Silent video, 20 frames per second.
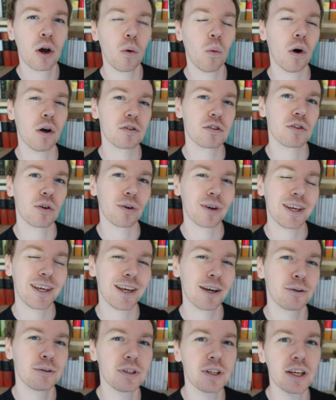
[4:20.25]
whilst Don
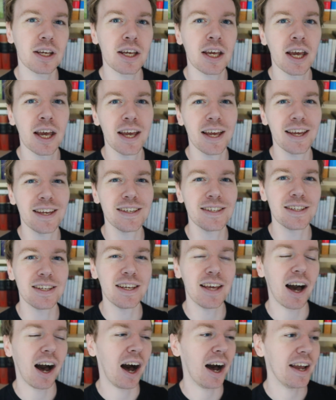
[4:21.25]
Quixote is
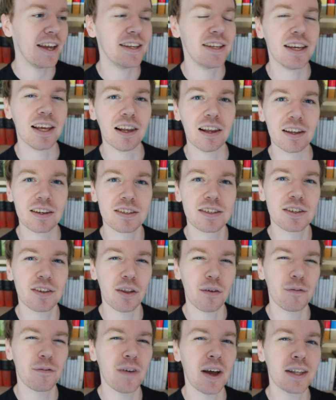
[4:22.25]
the idealist,
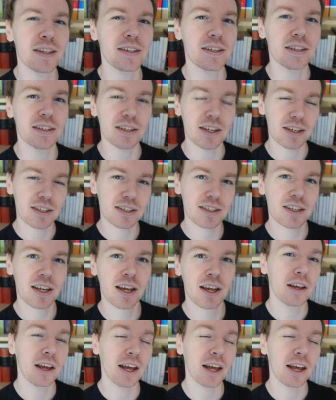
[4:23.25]
the fantasist.